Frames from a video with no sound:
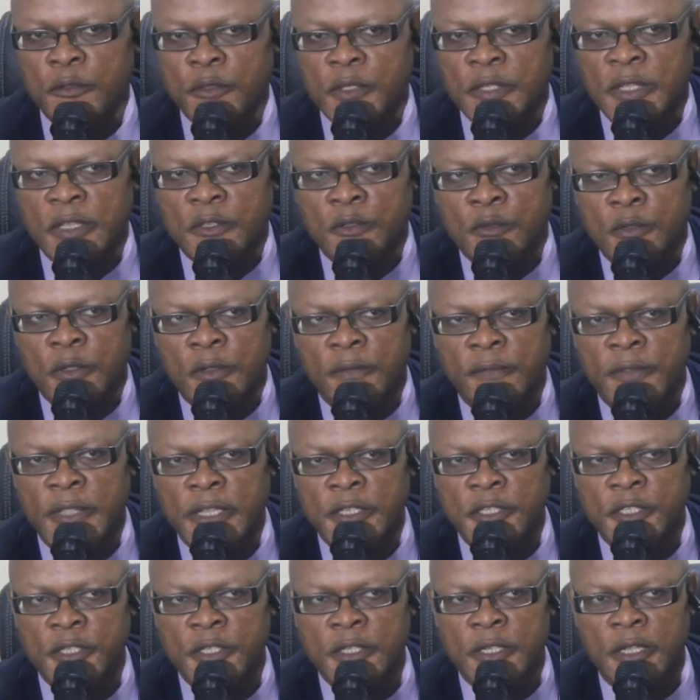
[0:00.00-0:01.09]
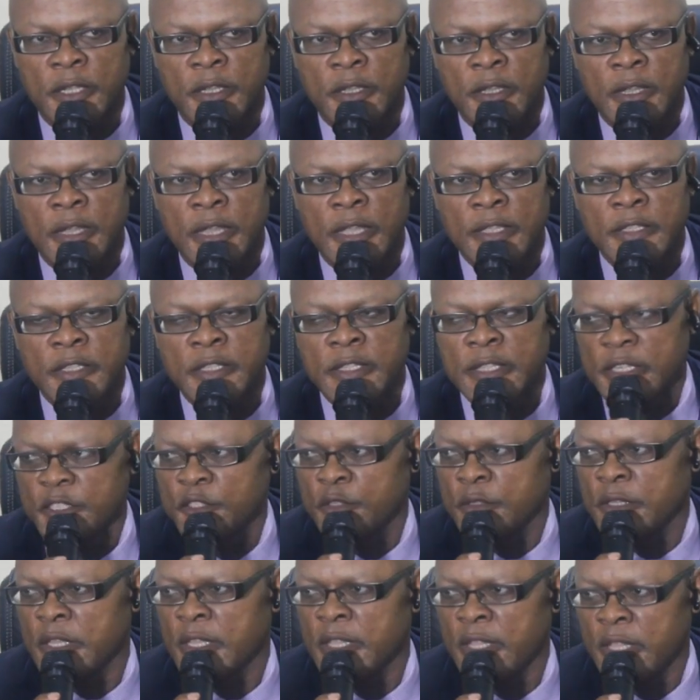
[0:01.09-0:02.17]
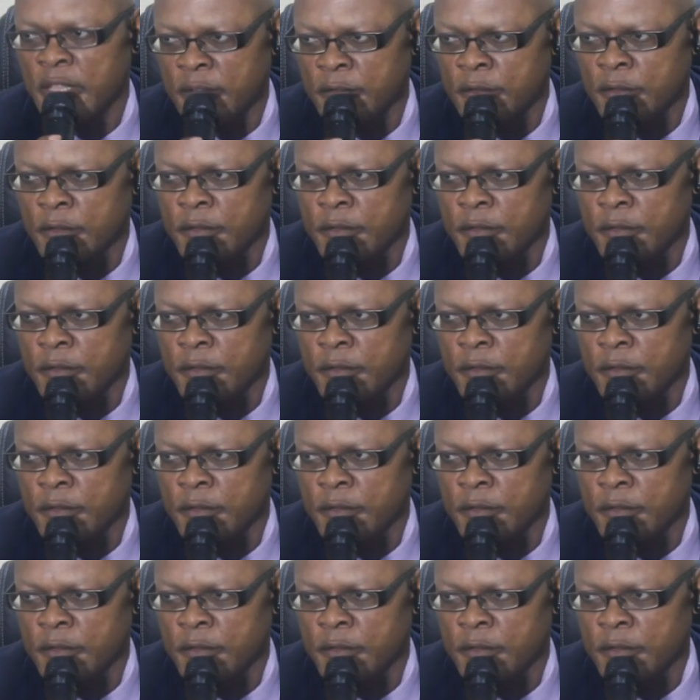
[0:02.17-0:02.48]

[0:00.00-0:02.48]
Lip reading: Youth Council of Nigeria at the national level.